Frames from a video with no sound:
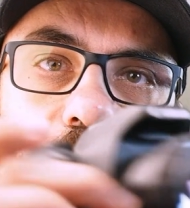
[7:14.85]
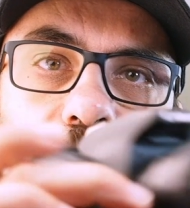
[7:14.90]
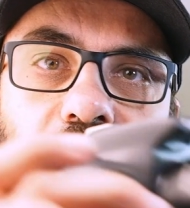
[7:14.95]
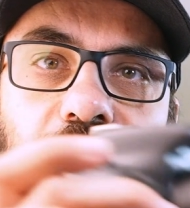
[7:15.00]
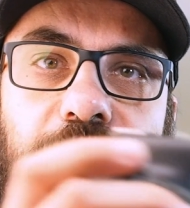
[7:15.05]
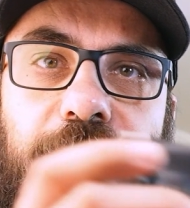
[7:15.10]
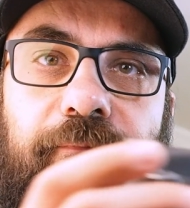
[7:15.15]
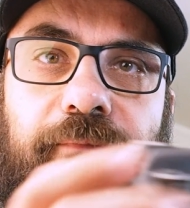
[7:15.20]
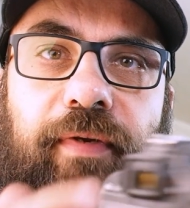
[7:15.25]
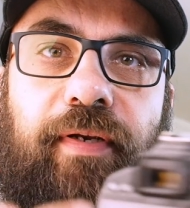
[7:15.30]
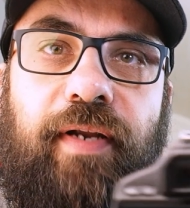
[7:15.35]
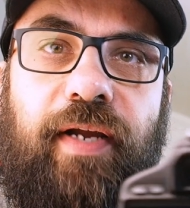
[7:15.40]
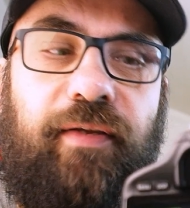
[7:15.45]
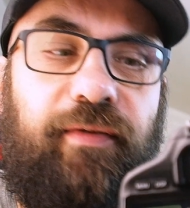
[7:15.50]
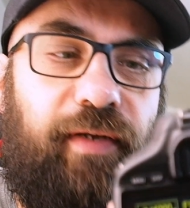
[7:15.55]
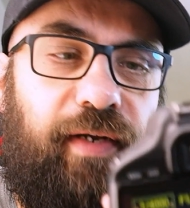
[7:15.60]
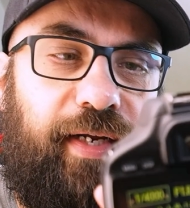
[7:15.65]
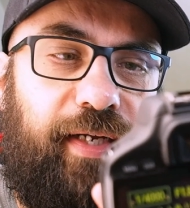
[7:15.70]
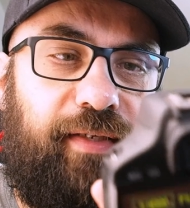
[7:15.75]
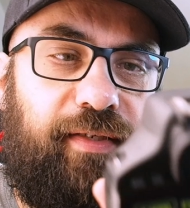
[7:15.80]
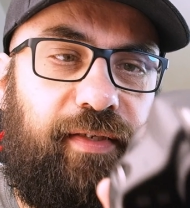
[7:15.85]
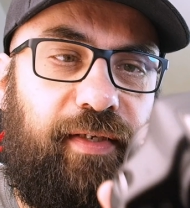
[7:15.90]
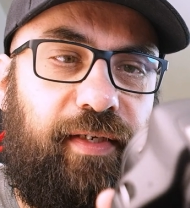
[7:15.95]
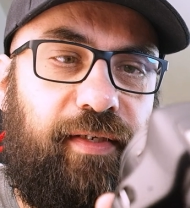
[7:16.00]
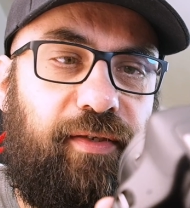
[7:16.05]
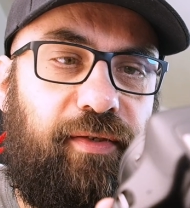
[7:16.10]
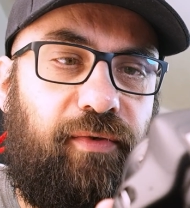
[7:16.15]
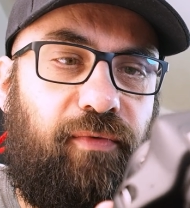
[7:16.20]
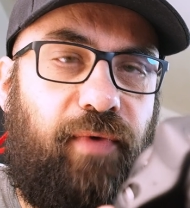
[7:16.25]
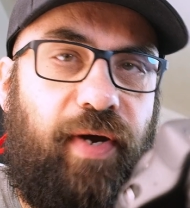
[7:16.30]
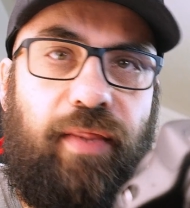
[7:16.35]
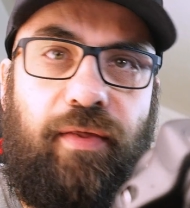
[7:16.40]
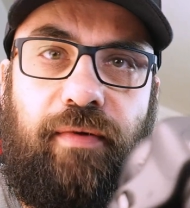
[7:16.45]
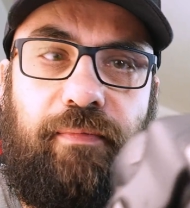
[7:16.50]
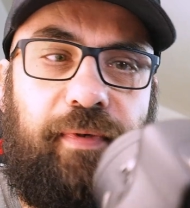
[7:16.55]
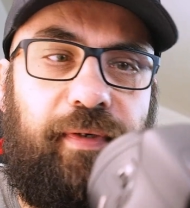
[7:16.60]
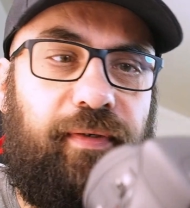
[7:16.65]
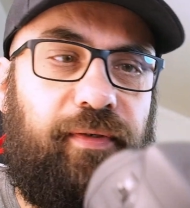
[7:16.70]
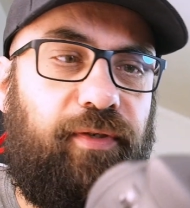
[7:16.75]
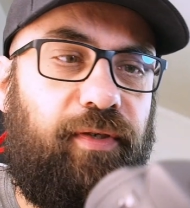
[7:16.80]
Okay, now the lens is wide
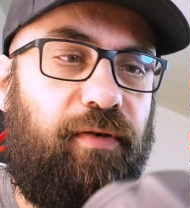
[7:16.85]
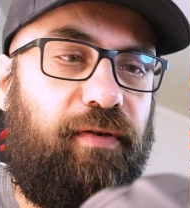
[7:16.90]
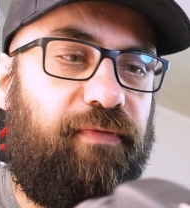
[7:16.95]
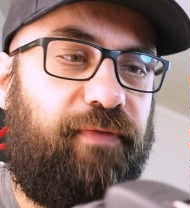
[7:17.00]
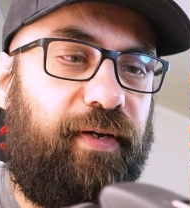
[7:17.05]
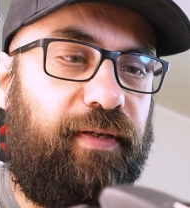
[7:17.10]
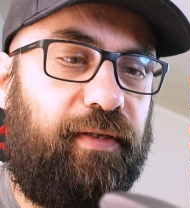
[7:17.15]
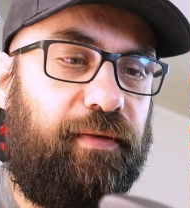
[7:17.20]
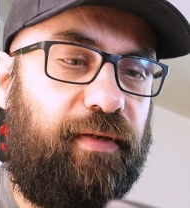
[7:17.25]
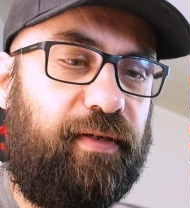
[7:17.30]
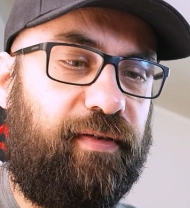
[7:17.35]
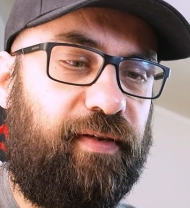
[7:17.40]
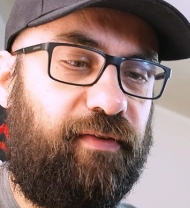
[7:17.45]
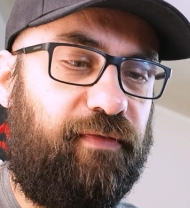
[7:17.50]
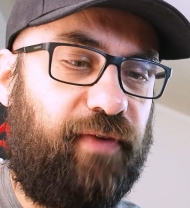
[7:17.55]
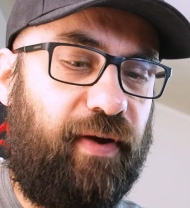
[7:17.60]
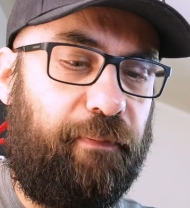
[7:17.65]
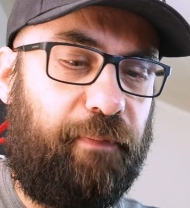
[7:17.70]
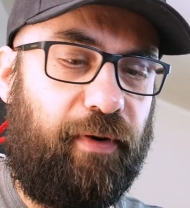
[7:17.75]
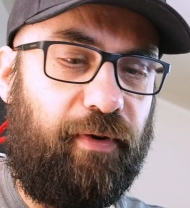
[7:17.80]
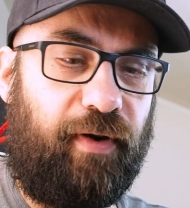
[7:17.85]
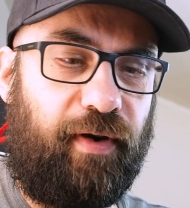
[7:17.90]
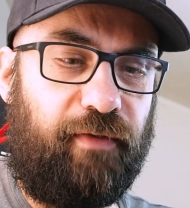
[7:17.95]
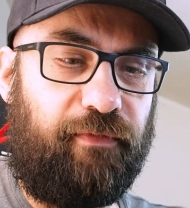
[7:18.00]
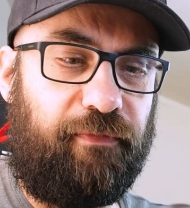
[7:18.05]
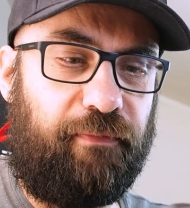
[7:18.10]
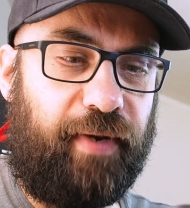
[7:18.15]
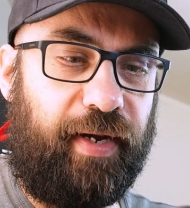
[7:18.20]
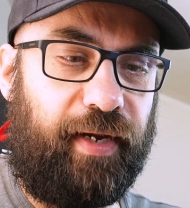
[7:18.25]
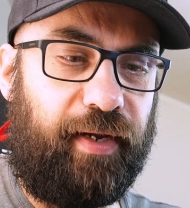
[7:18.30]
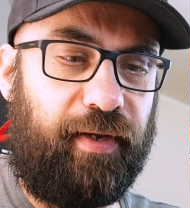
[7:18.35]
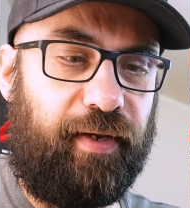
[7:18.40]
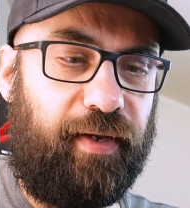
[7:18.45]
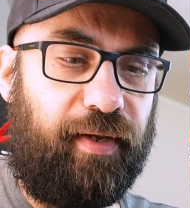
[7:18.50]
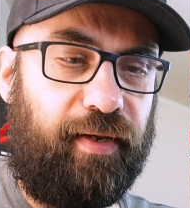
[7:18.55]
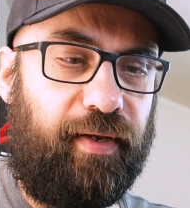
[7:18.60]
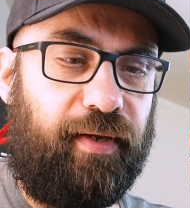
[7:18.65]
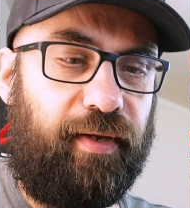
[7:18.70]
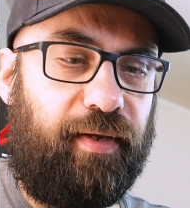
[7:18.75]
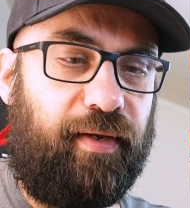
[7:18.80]
open. So if I power off my
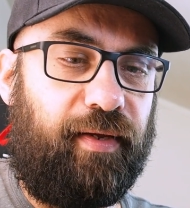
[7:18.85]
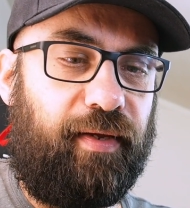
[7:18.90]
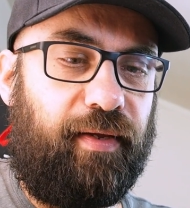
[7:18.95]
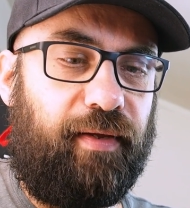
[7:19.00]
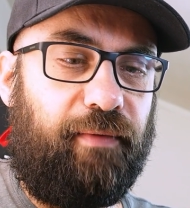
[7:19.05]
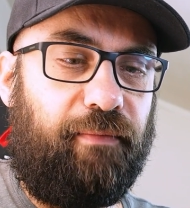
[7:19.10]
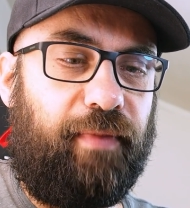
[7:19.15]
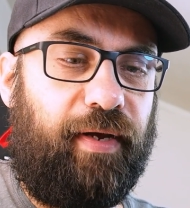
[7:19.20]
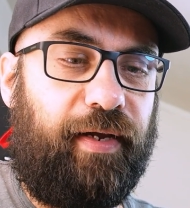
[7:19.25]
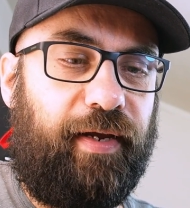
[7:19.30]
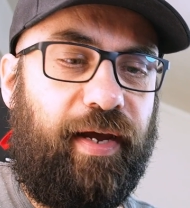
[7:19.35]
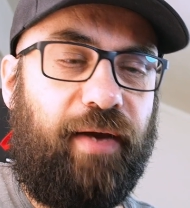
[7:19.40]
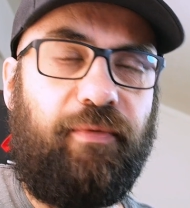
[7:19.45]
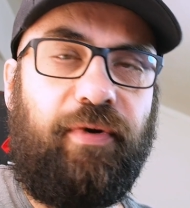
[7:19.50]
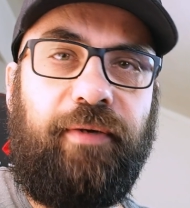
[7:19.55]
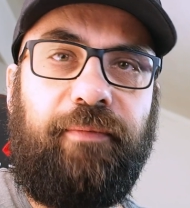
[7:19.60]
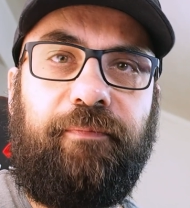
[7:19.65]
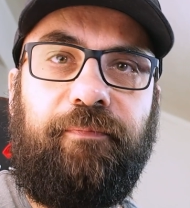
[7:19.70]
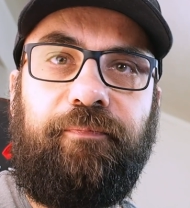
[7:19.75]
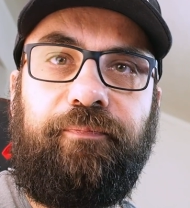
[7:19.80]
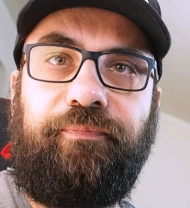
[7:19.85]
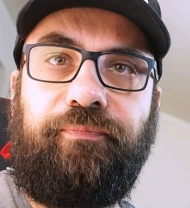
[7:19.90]
camera